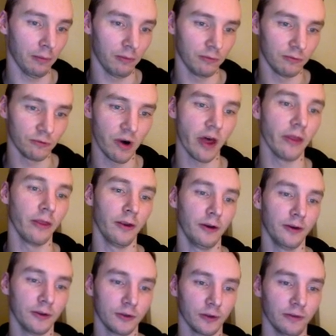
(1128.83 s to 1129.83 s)
Rather
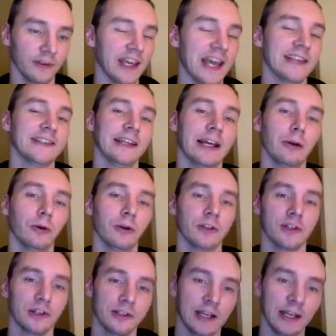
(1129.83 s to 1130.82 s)
than sort of guessing how long it's
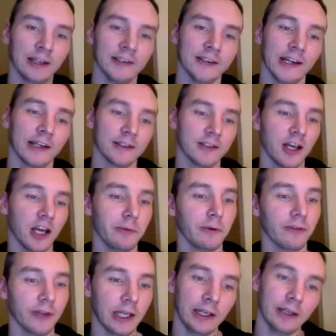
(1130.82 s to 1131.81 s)
going to take and setting a timer
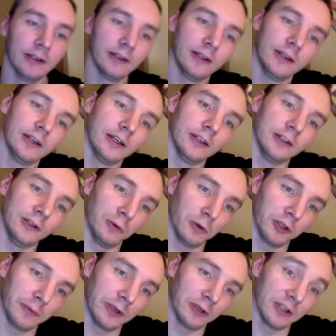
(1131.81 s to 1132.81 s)
for them, you want
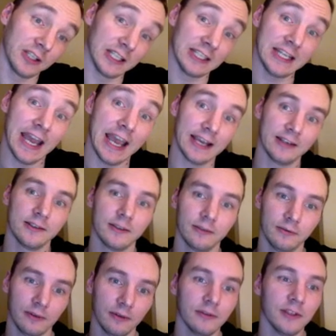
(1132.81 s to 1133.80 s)
to be able to detect,
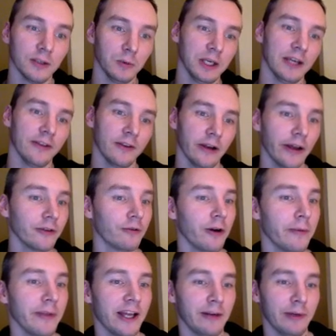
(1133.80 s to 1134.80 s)
did we hit the last frame
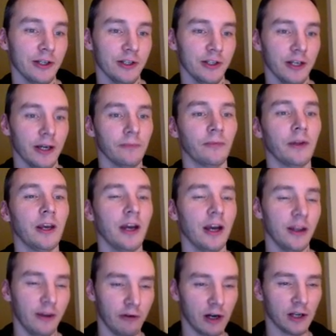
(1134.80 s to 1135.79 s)
of the animation yet?
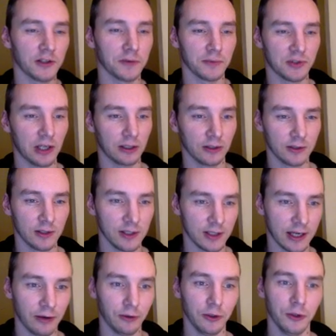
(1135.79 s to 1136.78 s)
And there are some subtleties to
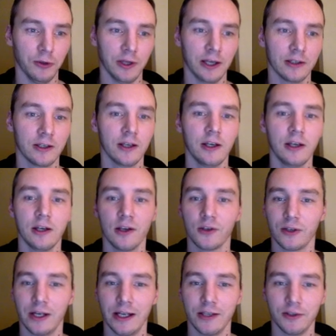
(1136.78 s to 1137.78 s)
how you do that.
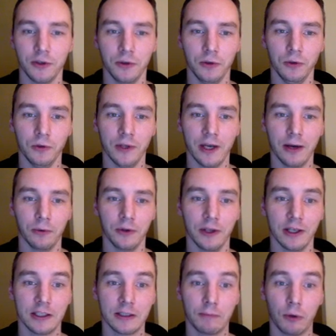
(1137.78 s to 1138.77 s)
So let's do that with the
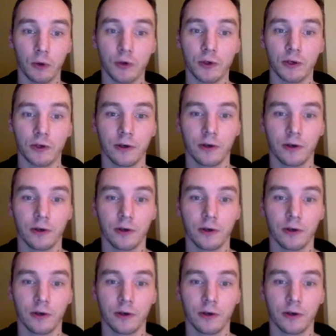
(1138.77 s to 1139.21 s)
explosion.